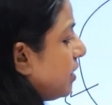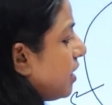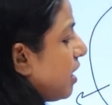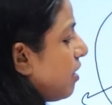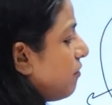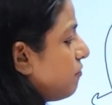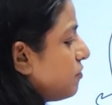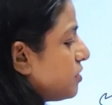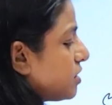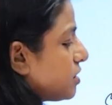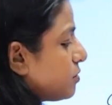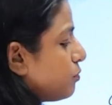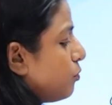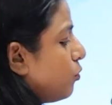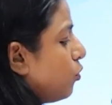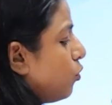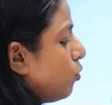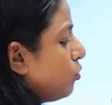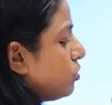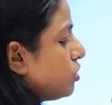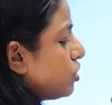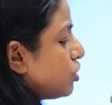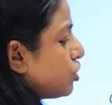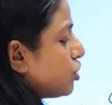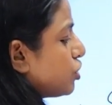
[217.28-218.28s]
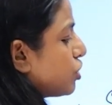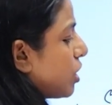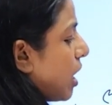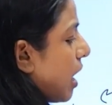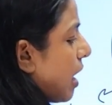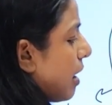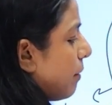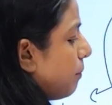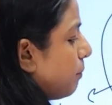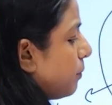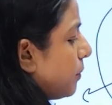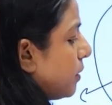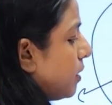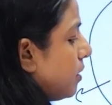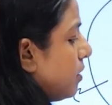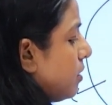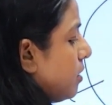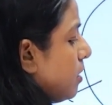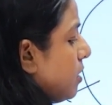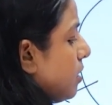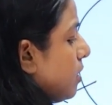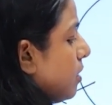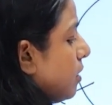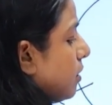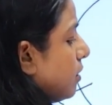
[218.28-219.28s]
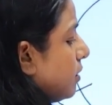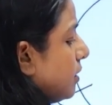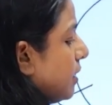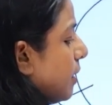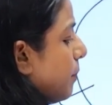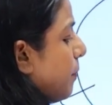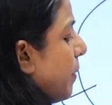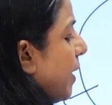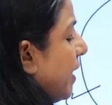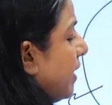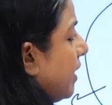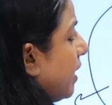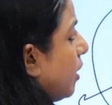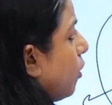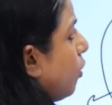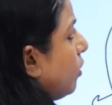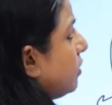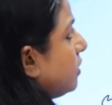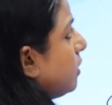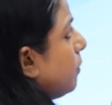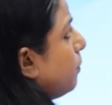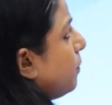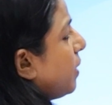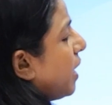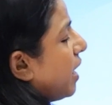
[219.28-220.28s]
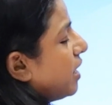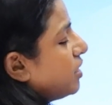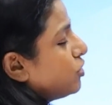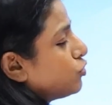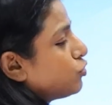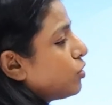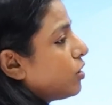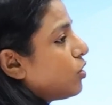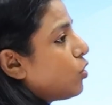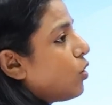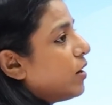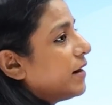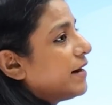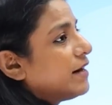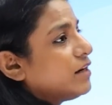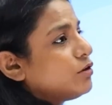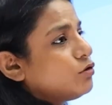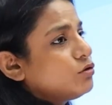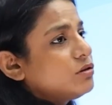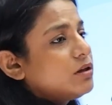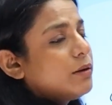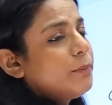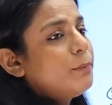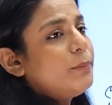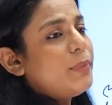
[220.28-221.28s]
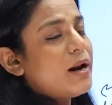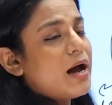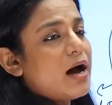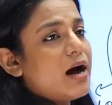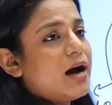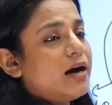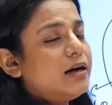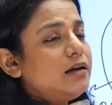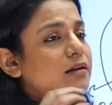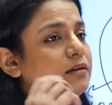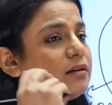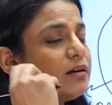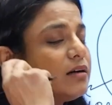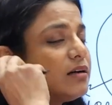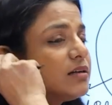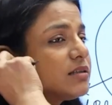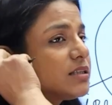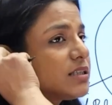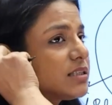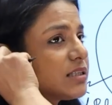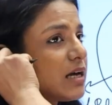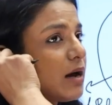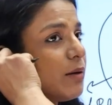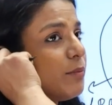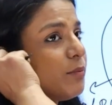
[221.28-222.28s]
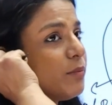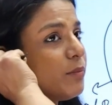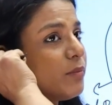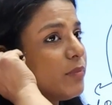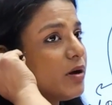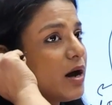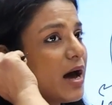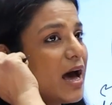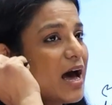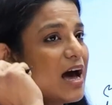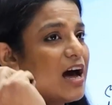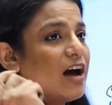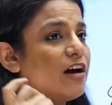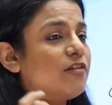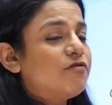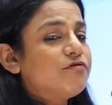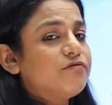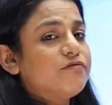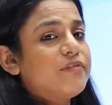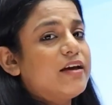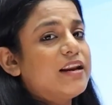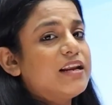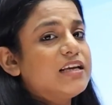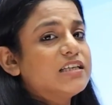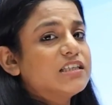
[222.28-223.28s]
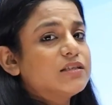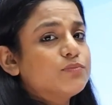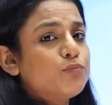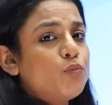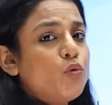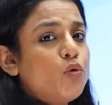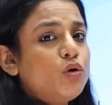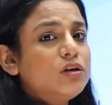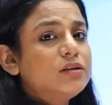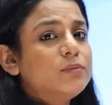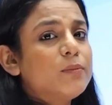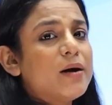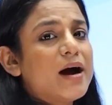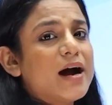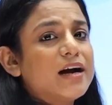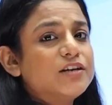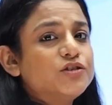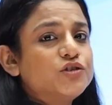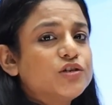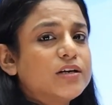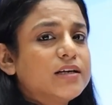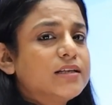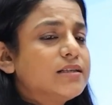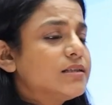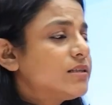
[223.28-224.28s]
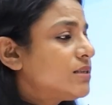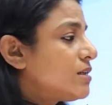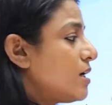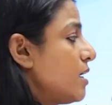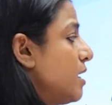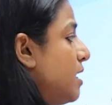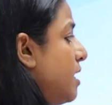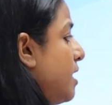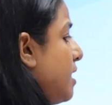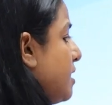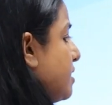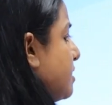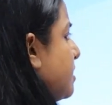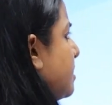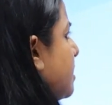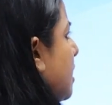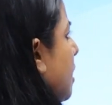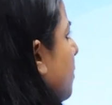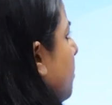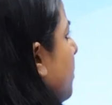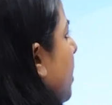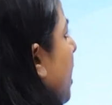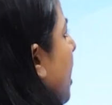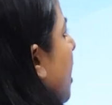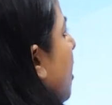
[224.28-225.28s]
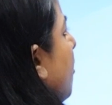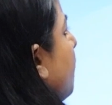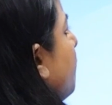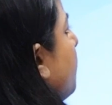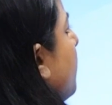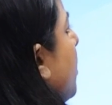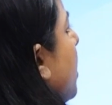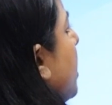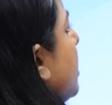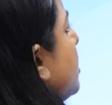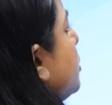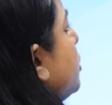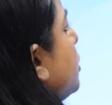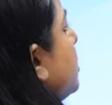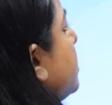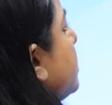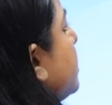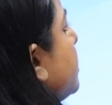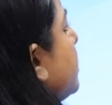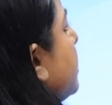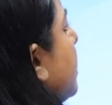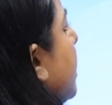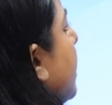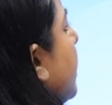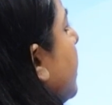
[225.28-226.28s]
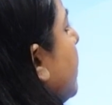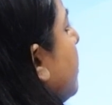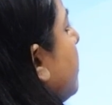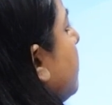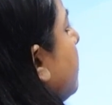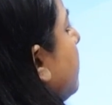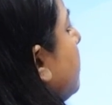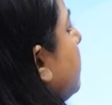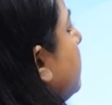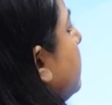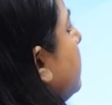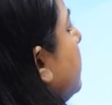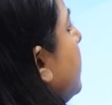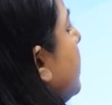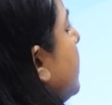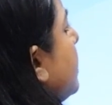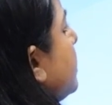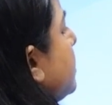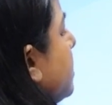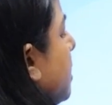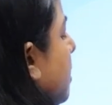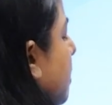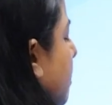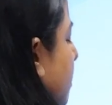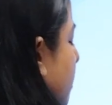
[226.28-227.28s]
rough, smooth, sharp, depending on the plant. So according to the plant, some have very smooth margins, some have margins like this.